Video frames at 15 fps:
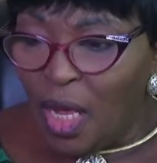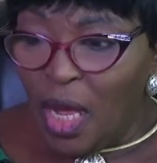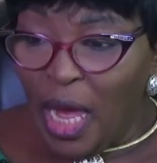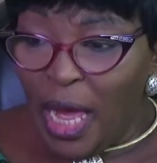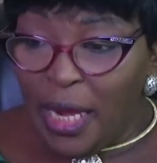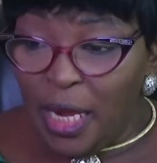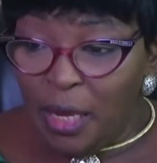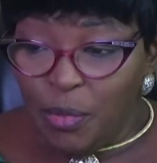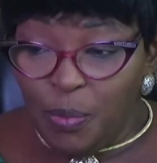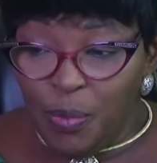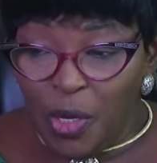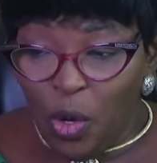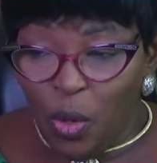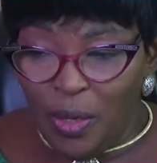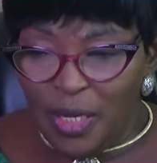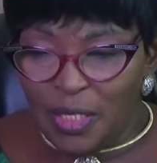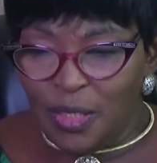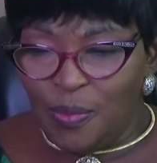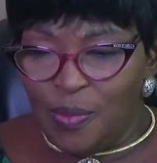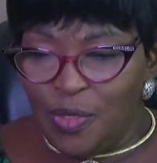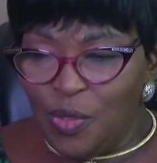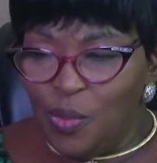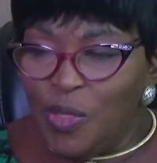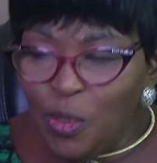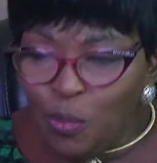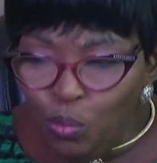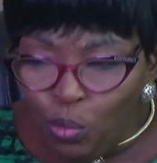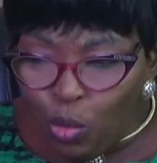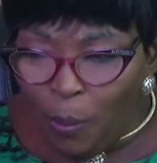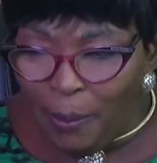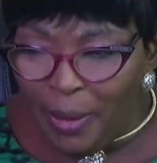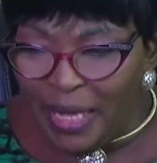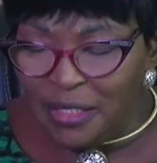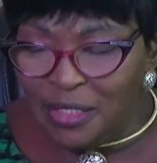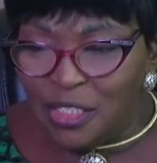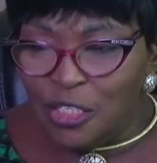And let me be honest with you, the moment